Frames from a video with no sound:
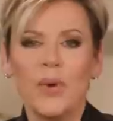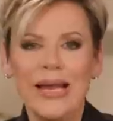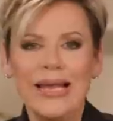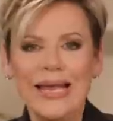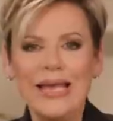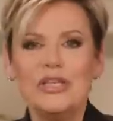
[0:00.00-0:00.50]

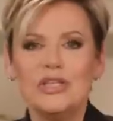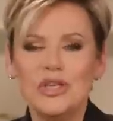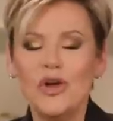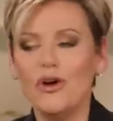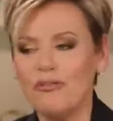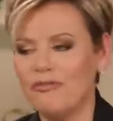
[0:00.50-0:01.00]
Release
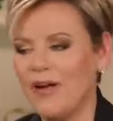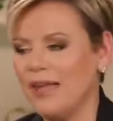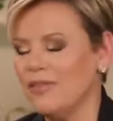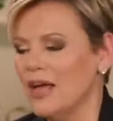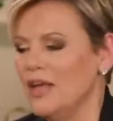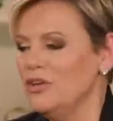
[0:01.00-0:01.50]
your
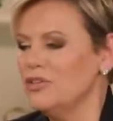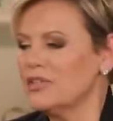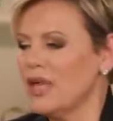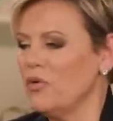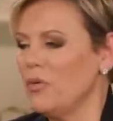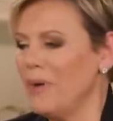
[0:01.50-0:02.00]
faith. You
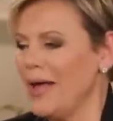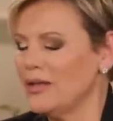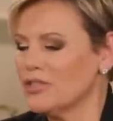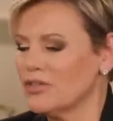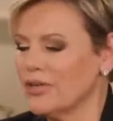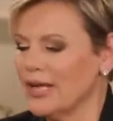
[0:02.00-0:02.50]
say, well,
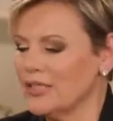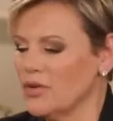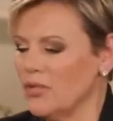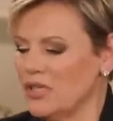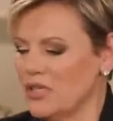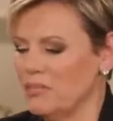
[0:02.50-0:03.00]
Pastor Nancy,
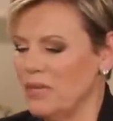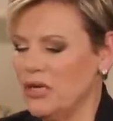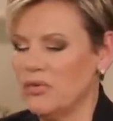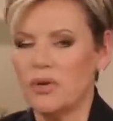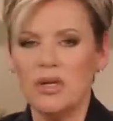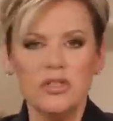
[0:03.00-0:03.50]
what does it mean
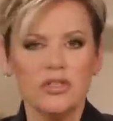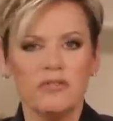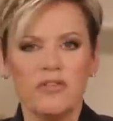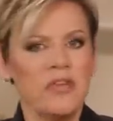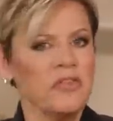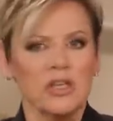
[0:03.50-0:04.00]
to release your
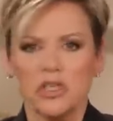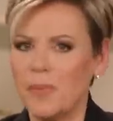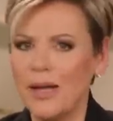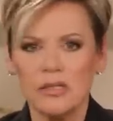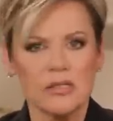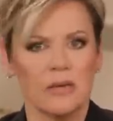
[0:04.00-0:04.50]
faith?
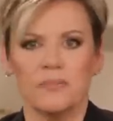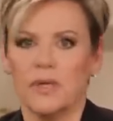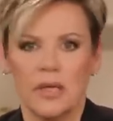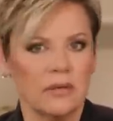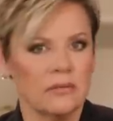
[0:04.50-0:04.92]
Expect something.